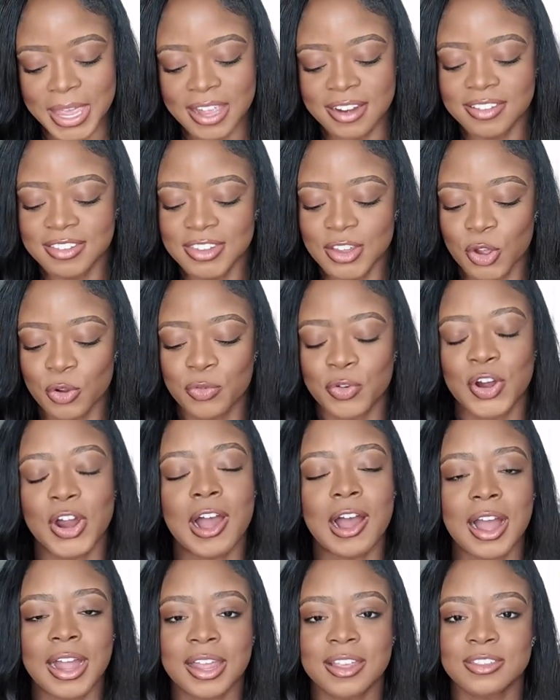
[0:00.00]
And so
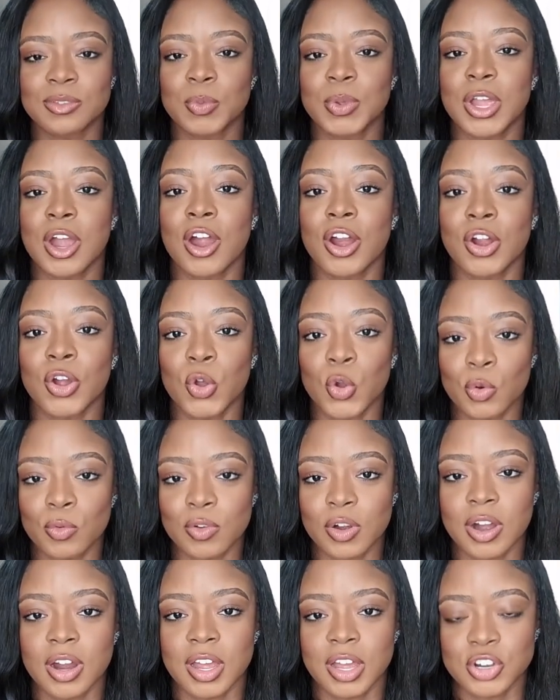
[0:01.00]
for August, we are
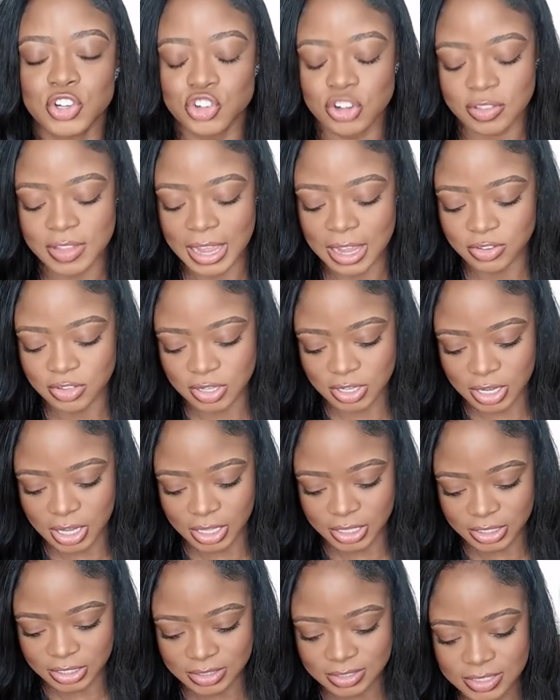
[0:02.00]
over
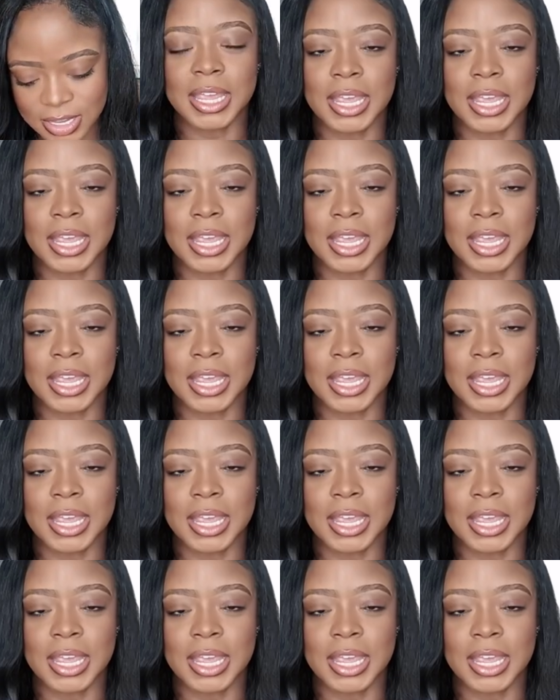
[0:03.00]
$100,000